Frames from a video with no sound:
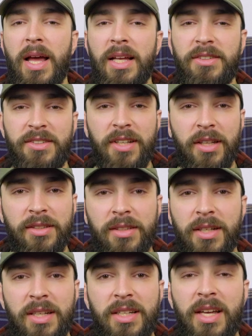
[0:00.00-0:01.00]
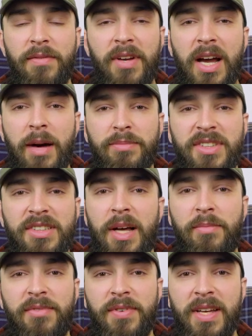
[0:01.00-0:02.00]
It's not giving up
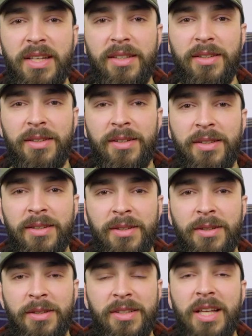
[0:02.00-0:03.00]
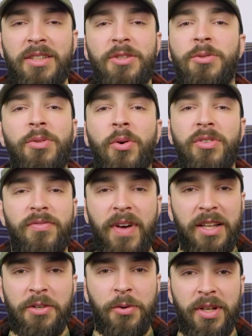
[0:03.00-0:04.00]
something that you don't
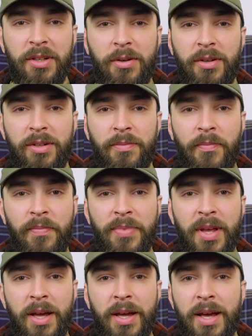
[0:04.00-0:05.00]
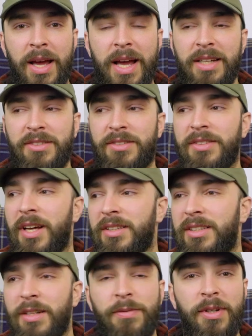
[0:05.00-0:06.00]
value at all. It's
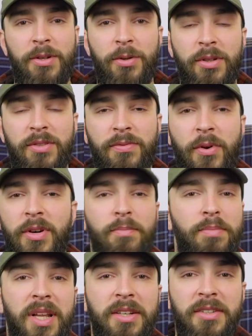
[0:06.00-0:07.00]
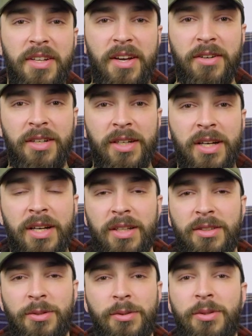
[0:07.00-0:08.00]
not difficult for a billionaire
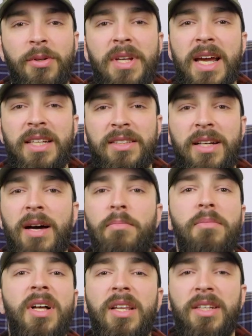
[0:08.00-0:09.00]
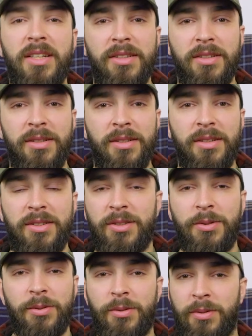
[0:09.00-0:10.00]
to donate 1 million
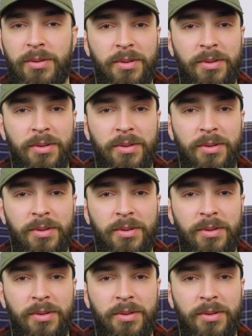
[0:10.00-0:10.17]
to